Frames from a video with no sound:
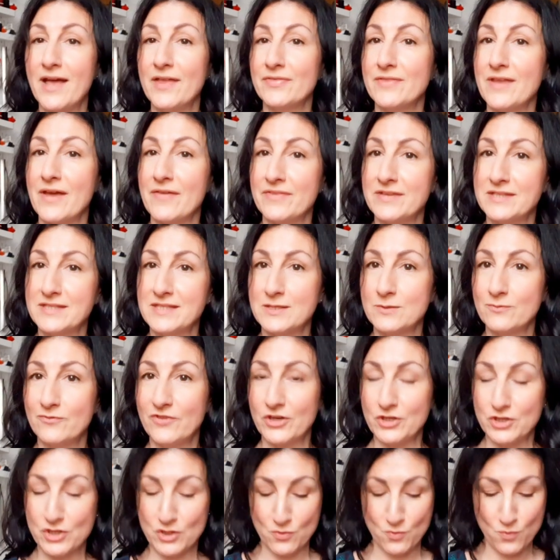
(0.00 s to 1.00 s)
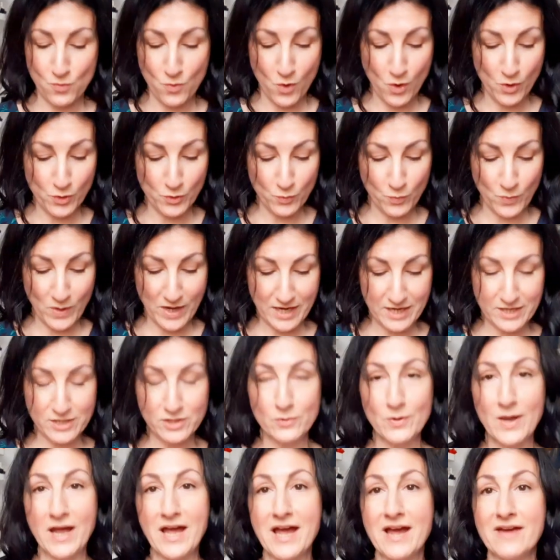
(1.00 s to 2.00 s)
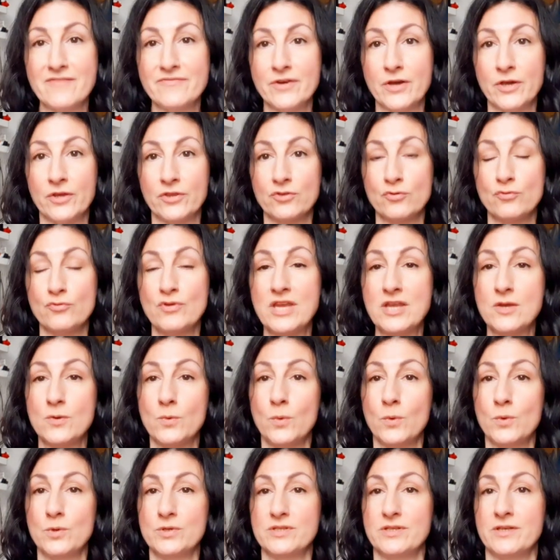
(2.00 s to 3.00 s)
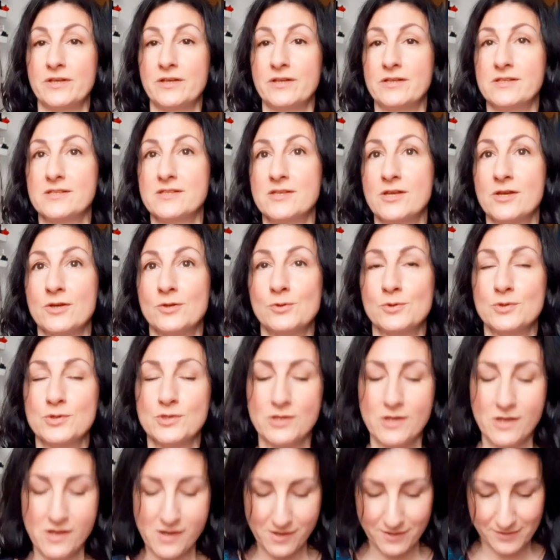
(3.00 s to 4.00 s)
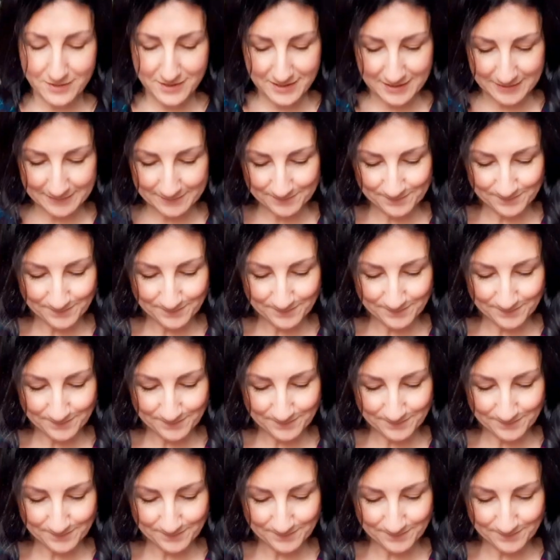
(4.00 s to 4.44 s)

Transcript: Now this is version one where you have a three quarter circle skirt.